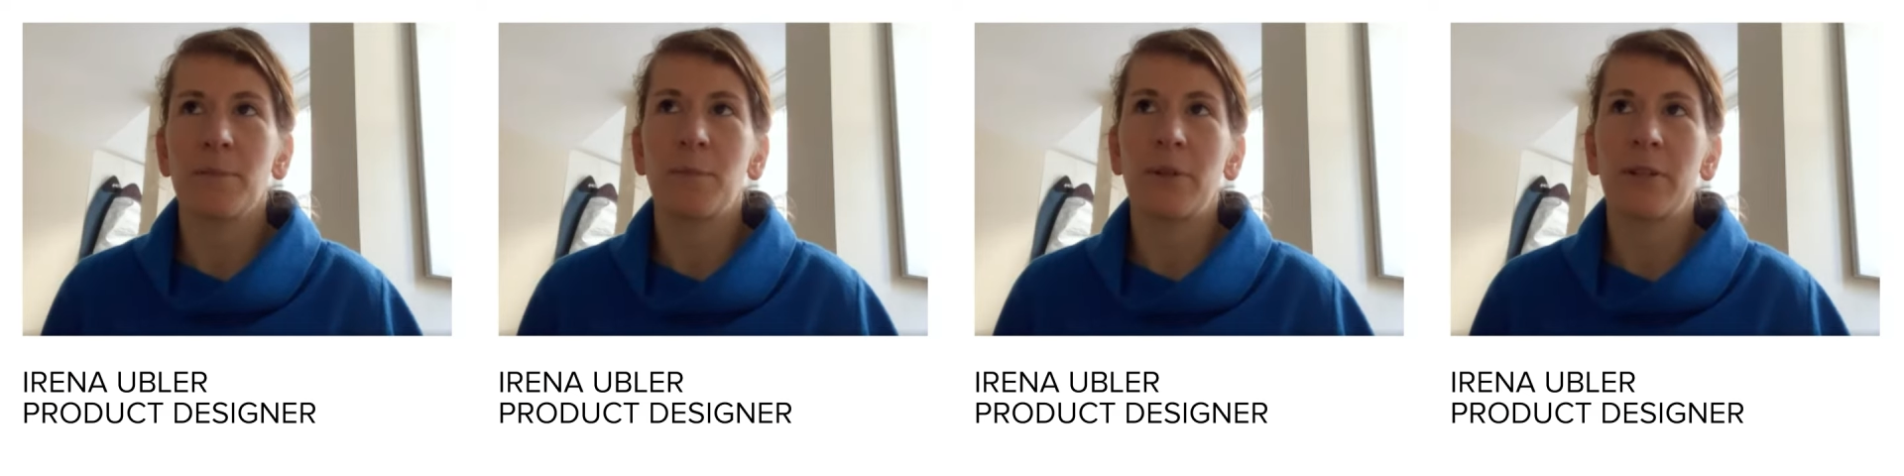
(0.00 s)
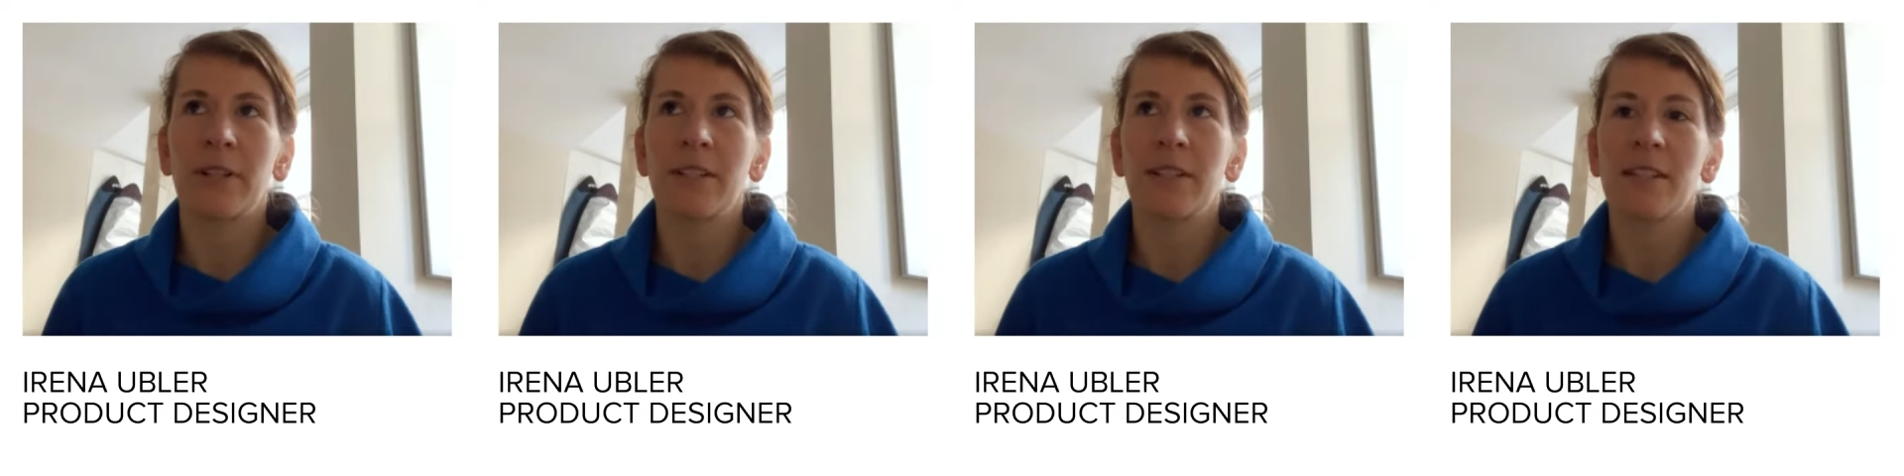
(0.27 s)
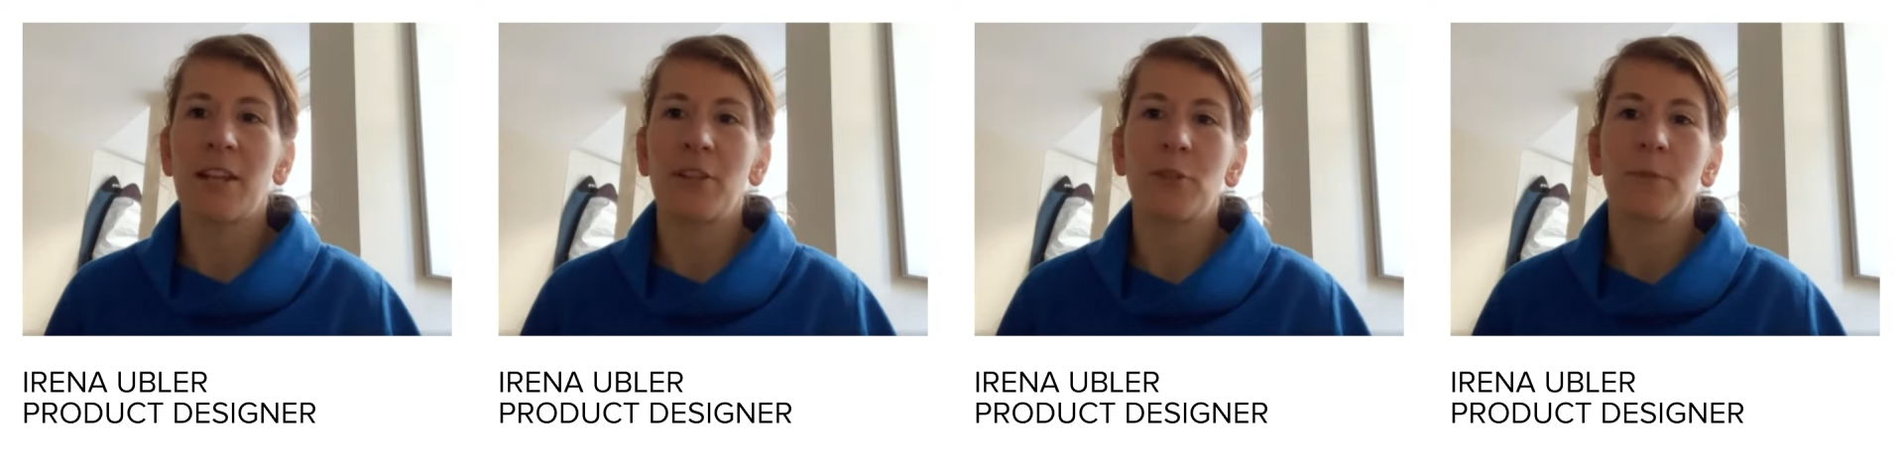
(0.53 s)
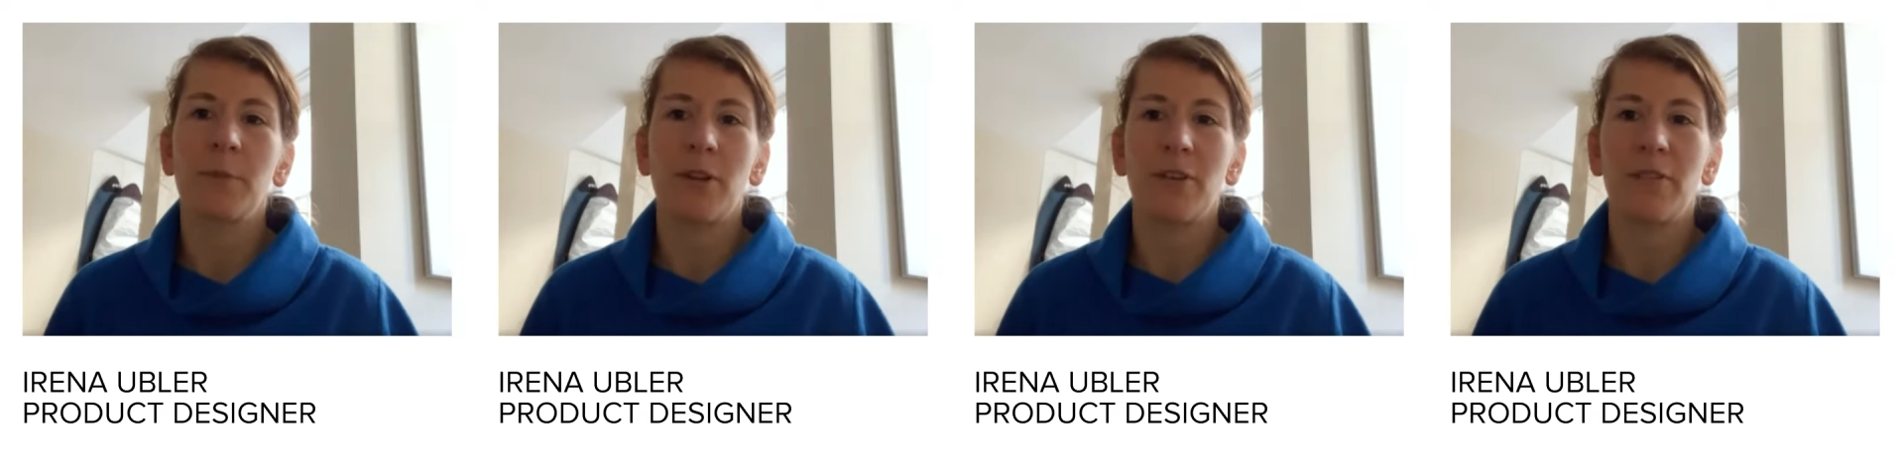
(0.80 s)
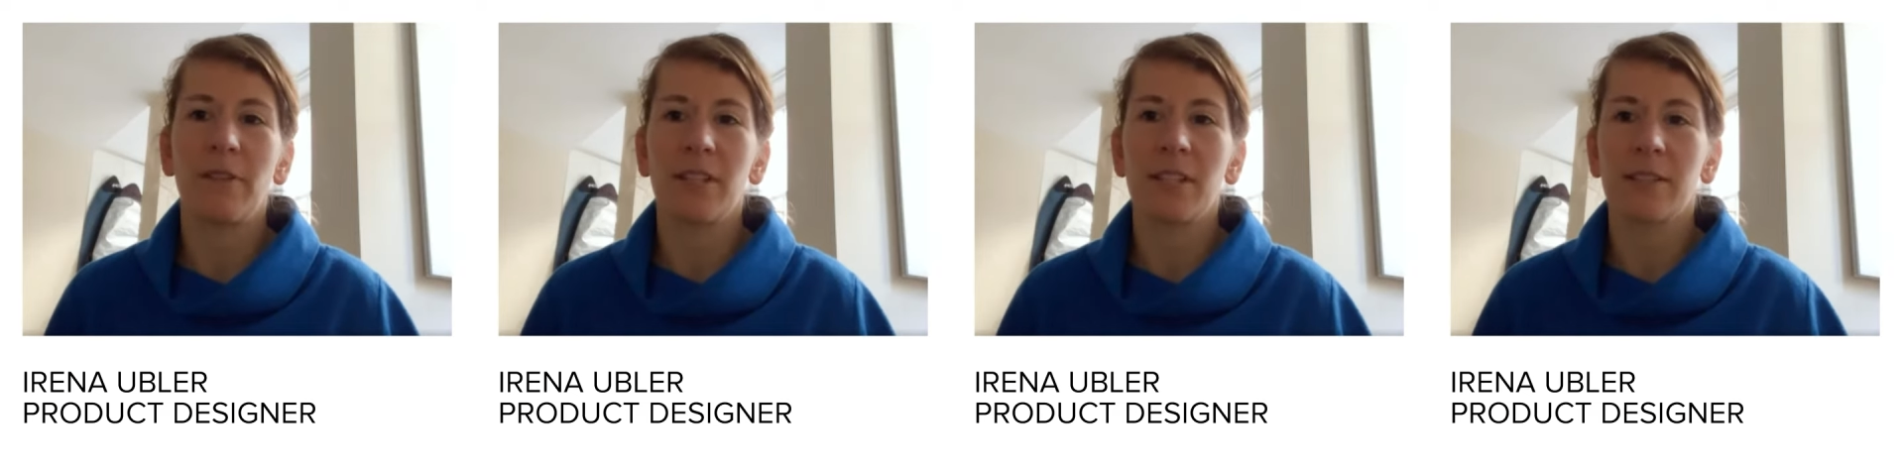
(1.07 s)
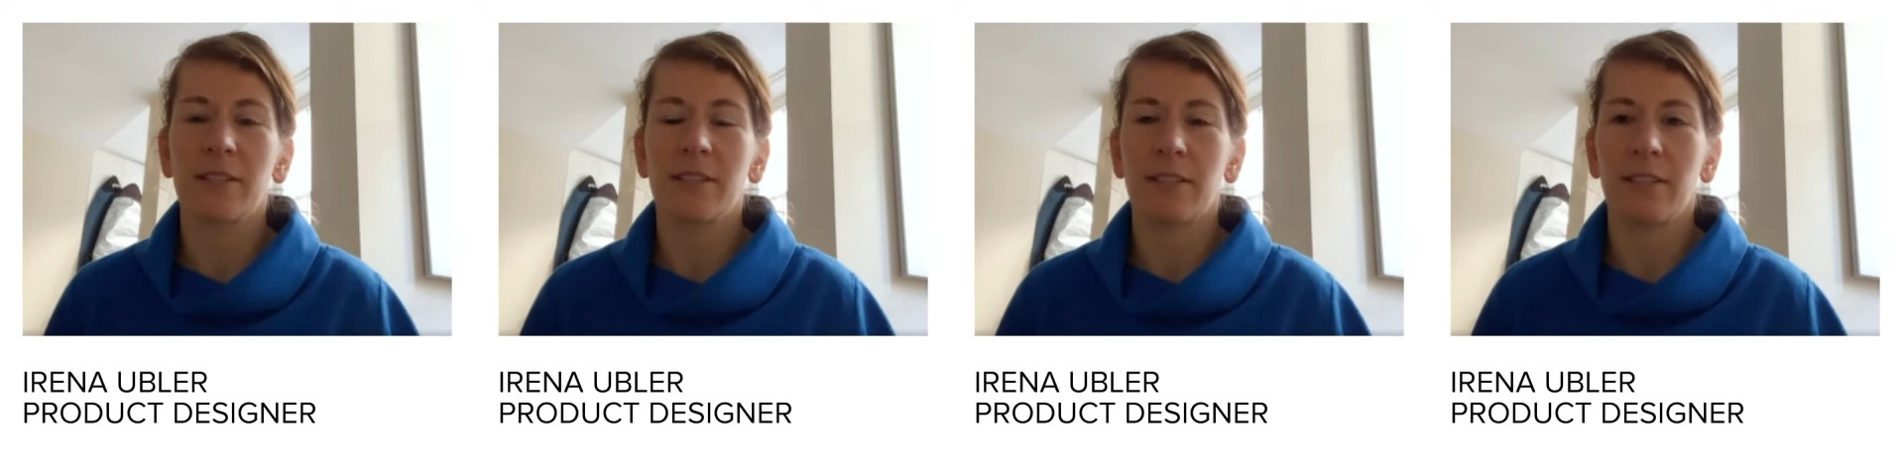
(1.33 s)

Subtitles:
Product design should be always